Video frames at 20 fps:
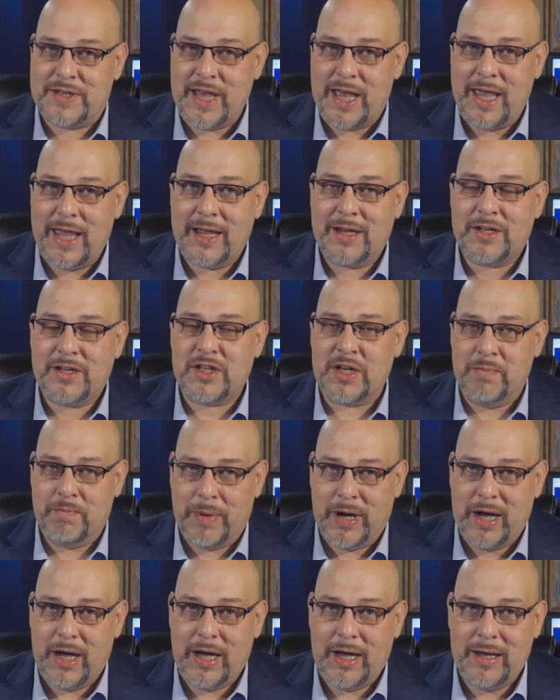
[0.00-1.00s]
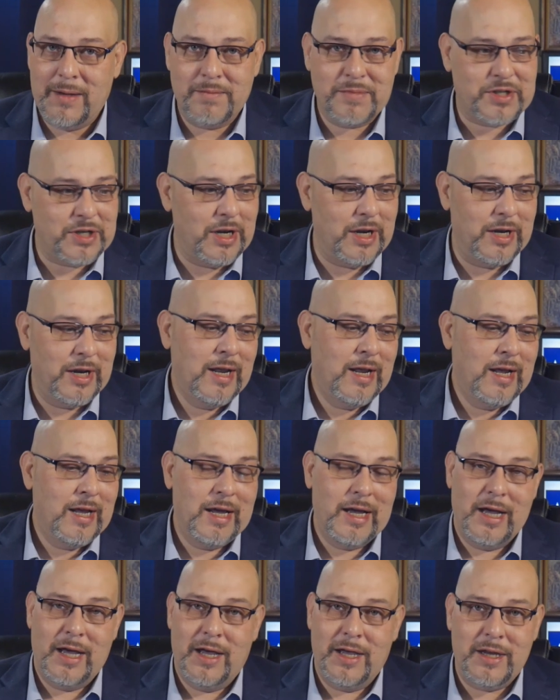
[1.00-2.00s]
tanks and bombs and
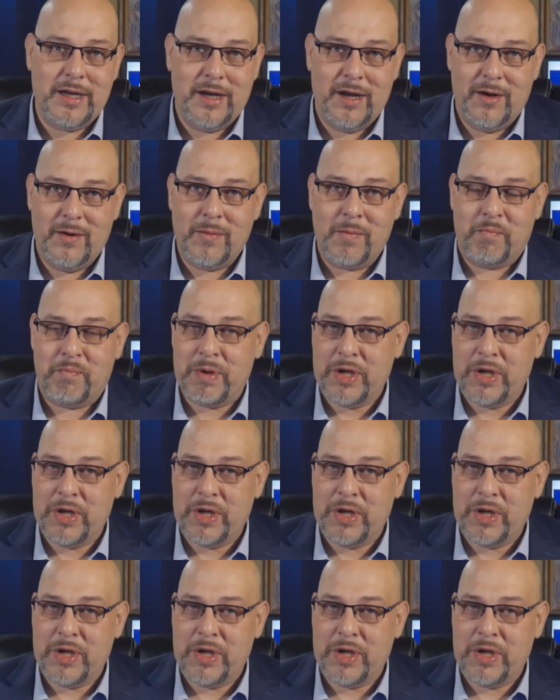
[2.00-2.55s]
uh, you know,